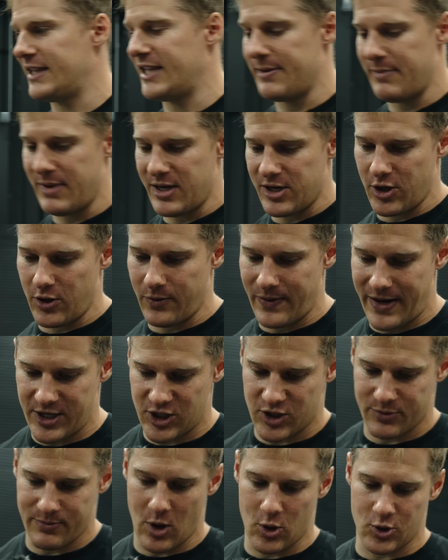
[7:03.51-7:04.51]
limit your
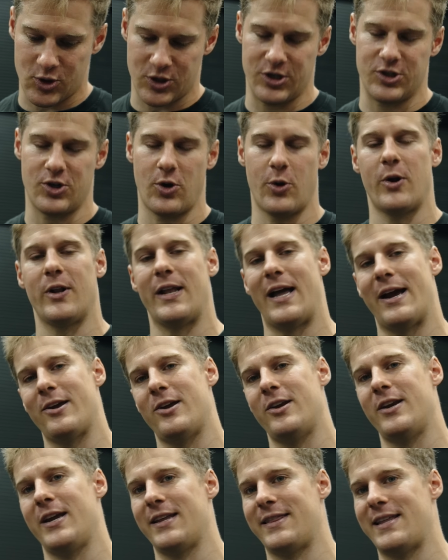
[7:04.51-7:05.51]
range of motion, don't allow
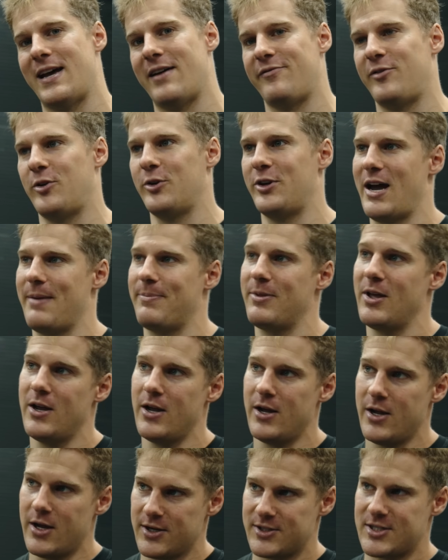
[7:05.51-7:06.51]
you to get that full depth,
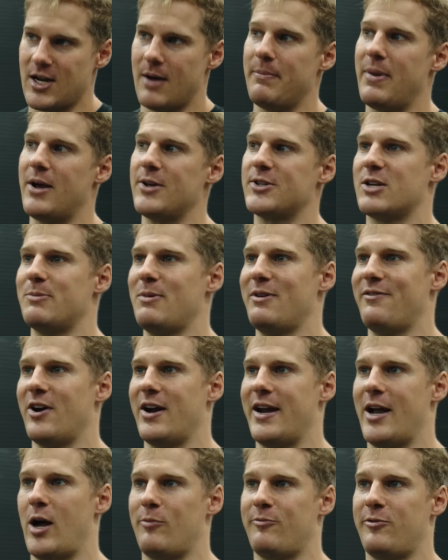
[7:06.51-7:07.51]
dumbbells can be
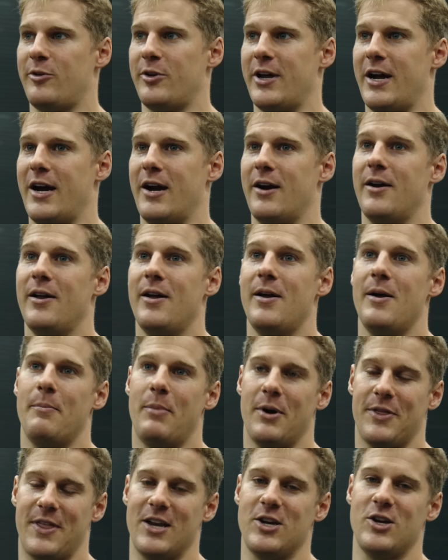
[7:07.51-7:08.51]
very helpful there,
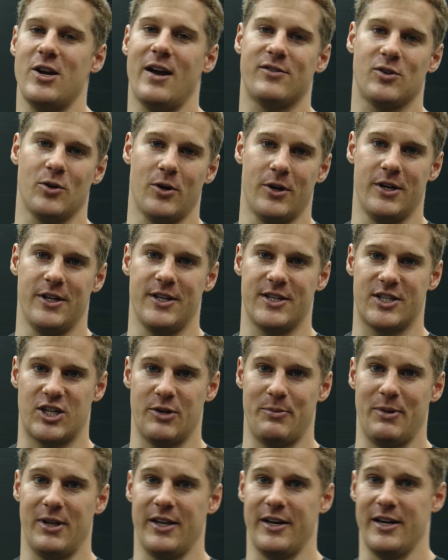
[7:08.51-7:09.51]
but then you have to run into the
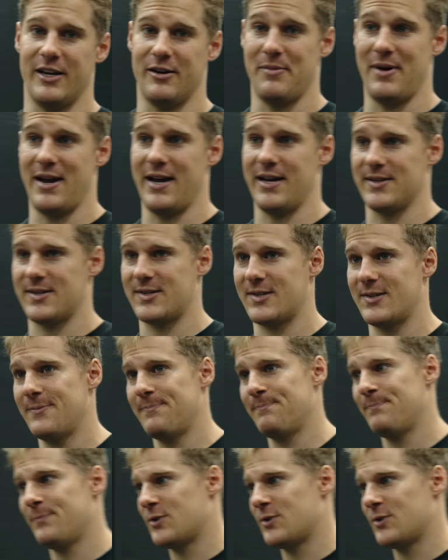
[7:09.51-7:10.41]
stability demands.